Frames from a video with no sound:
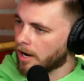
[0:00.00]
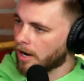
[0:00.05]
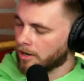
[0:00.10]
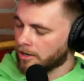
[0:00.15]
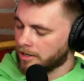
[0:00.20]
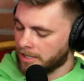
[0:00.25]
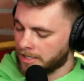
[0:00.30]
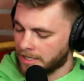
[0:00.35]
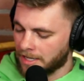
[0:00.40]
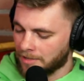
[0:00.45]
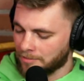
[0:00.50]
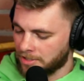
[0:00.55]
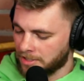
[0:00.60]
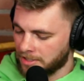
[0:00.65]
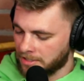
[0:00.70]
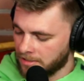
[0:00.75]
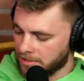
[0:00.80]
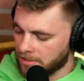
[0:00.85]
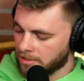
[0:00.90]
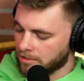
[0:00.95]
All right, I'm ready
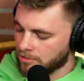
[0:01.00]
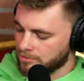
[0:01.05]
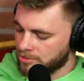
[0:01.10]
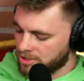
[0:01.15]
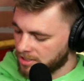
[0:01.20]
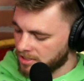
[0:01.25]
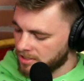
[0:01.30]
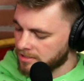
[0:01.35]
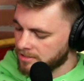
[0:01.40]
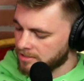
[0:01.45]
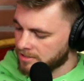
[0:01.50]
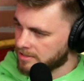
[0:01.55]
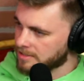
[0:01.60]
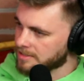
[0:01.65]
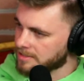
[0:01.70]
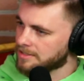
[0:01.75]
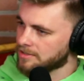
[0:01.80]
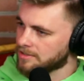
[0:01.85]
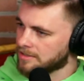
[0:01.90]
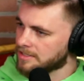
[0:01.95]
to go. Geez,
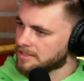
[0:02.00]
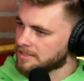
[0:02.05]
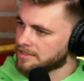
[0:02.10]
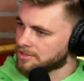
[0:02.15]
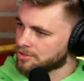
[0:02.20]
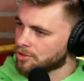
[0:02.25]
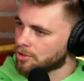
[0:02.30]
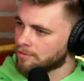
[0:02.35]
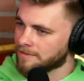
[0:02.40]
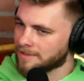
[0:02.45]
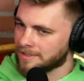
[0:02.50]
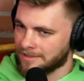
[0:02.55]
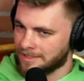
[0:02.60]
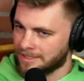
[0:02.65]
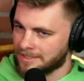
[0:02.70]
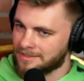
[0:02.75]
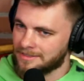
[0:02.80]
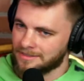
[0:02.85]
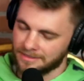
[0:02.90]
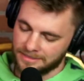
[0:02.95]
this is over.
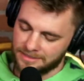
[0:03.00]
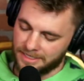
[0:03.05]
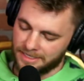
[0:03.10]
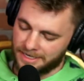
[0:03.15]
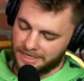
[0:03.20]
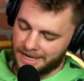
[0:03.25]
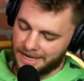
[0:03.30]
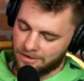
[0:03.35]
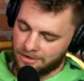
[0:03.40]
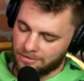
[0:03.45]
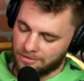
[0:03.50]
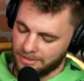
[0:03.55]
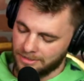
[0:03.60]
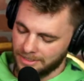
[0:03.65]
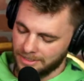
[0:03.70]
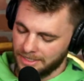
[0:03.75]
Let's head out.